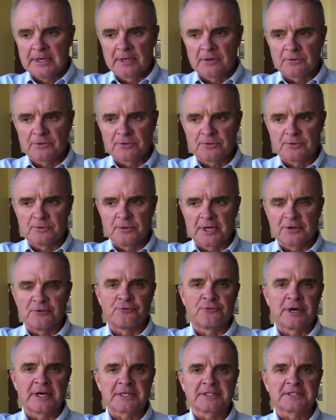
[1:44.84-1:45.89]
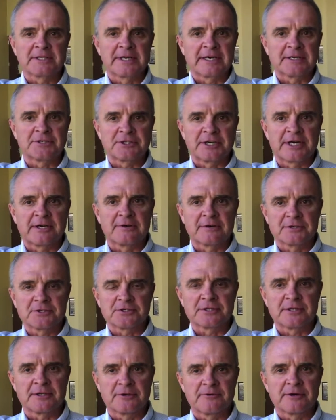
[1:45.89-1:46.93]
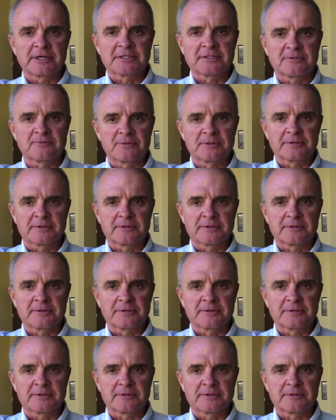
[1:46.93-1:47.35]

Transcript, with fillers: you know, to address that challenge and address